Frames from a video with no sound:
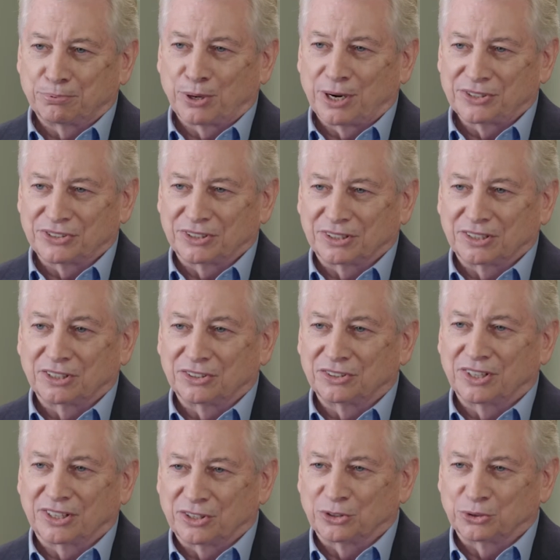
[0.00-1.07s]
pricing
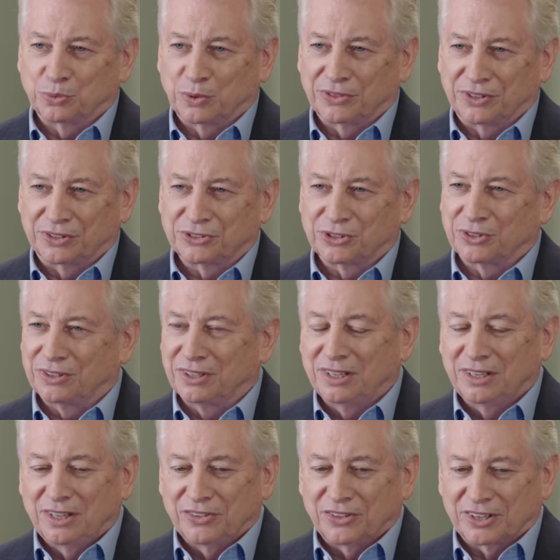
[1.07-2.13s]
that goes with it. So the
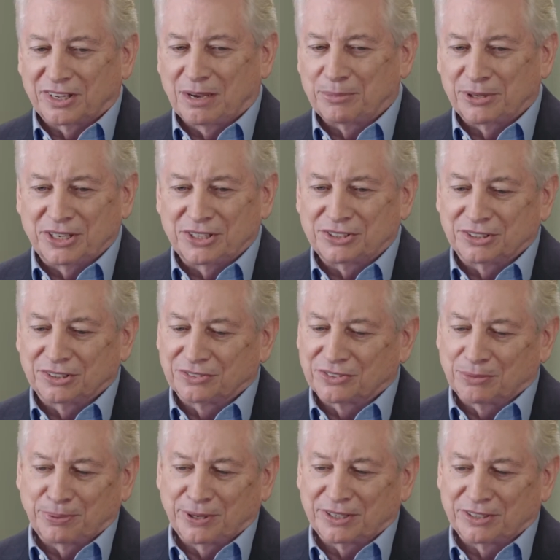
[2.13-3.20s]
combination of
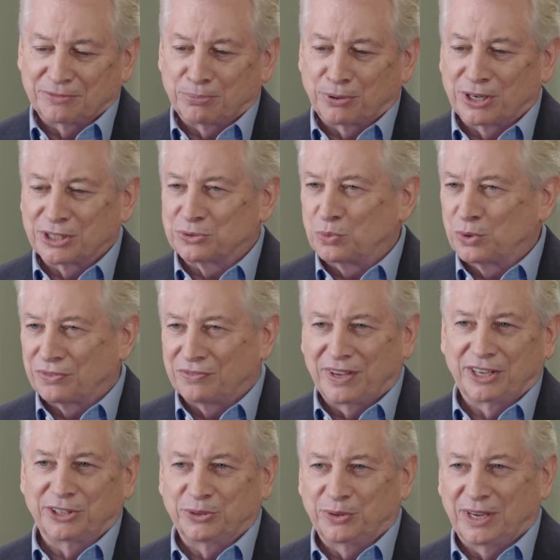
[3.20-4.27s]
competitive price with
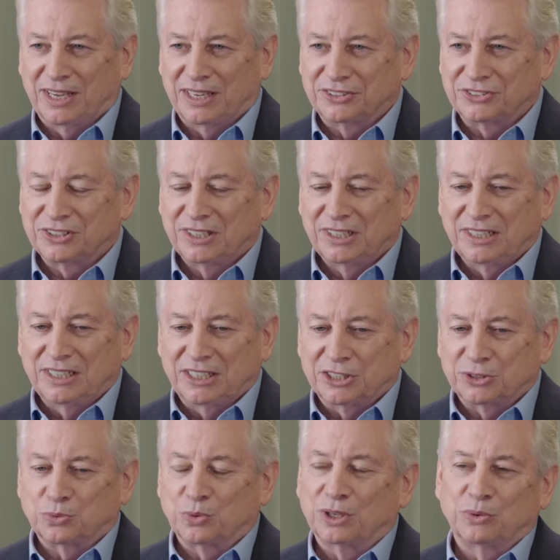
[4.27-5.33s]
value adds
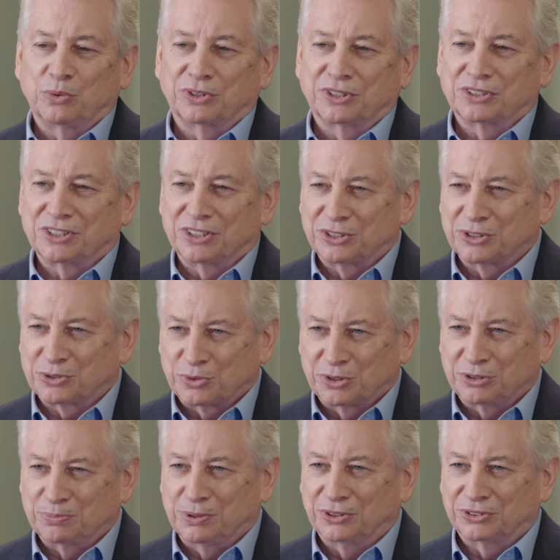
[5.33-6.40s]
is really what this industry
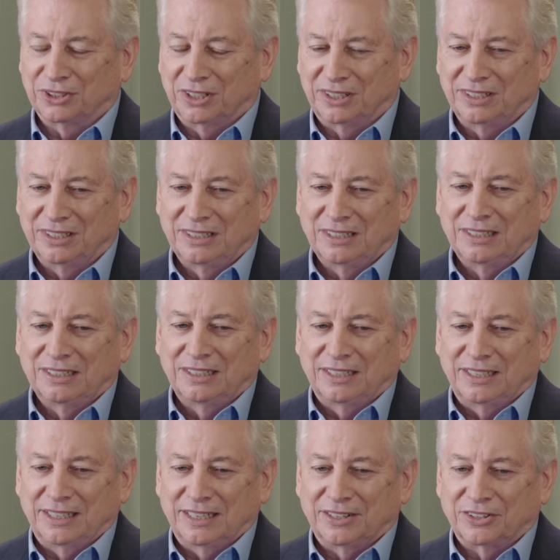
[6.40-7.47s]
is built on.
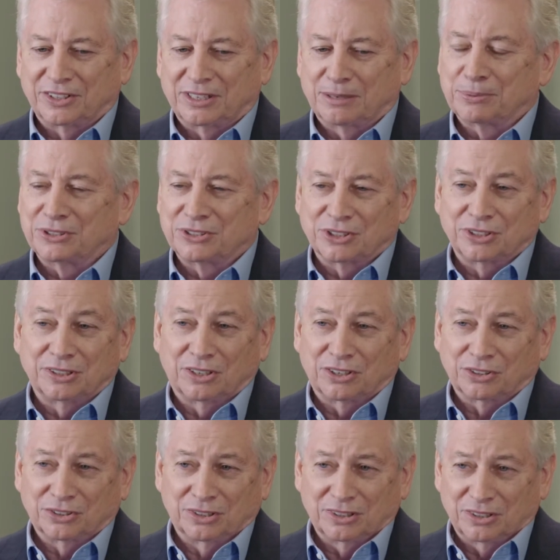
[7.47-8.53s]
And the companies that
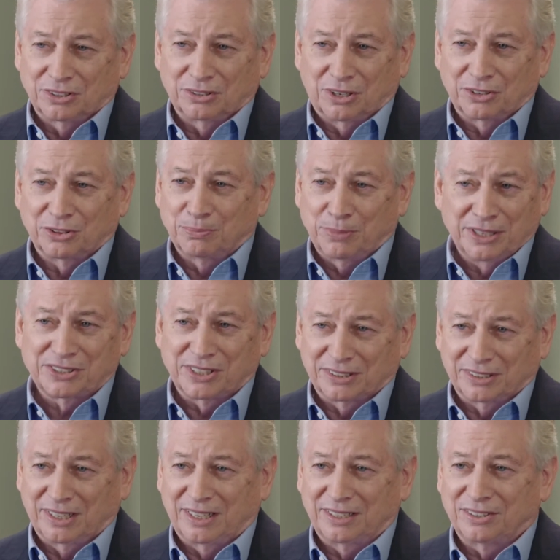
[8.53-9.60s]
are the best
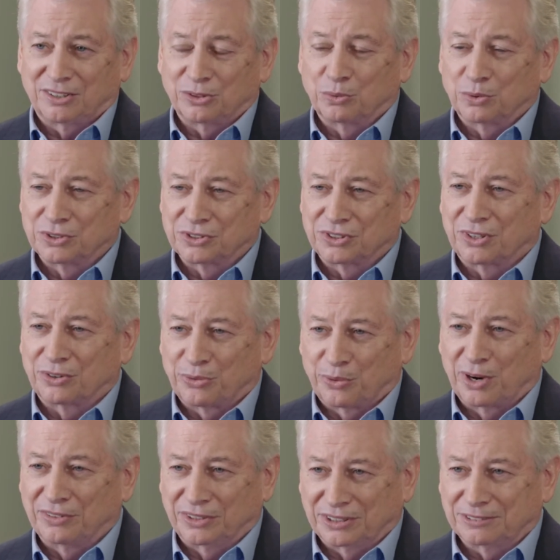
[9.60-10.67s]
at that are the ones that are
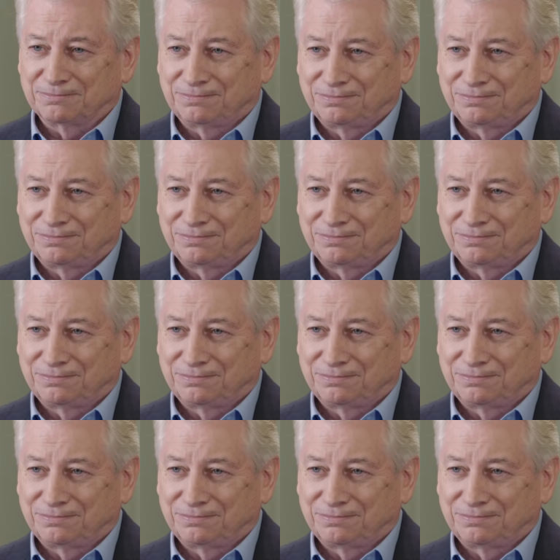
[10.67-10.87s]
thriving.